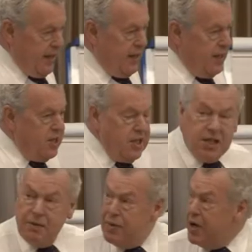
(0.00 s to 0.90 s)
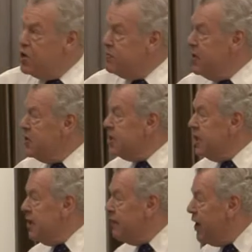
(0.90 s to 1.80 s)
This is composed
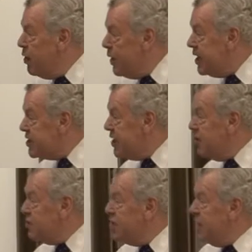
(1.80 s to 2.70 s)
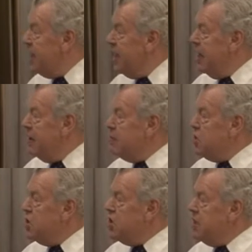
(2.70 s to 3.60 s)
mostly of our white cells, the
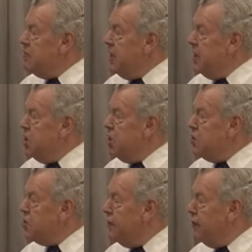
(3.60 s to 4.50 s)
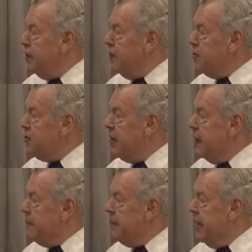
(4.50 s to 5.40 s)
majority being the neutrophils,
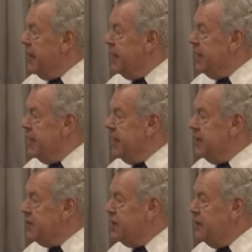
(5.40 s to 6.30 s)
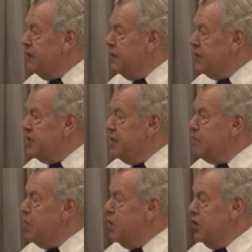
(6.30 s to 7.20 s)
and the eosinophils and the
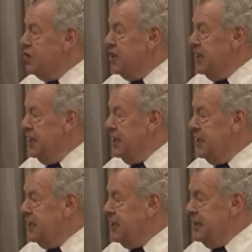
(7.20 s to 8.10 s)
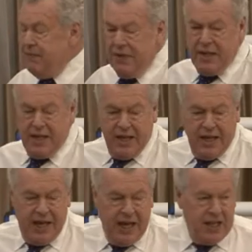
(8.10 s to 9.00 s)
monocytes.
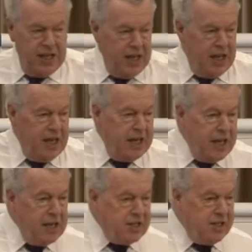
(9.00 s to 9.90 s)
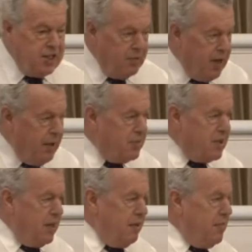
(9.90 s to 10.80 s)
And the innate system comes
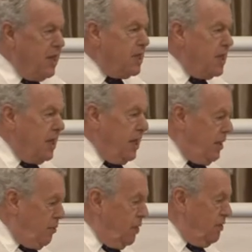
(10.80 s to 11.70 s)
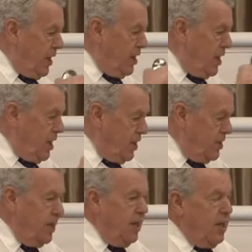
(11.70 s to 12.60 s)
in immediately. We
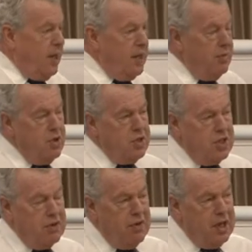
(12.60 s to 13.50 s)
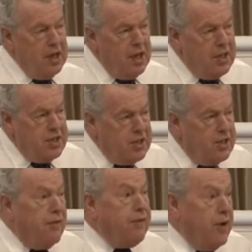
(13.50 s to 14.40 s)
recognize, the immune system recognizes there's
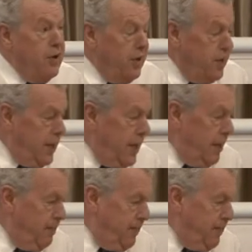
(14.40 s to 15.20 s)
a foreigner in there.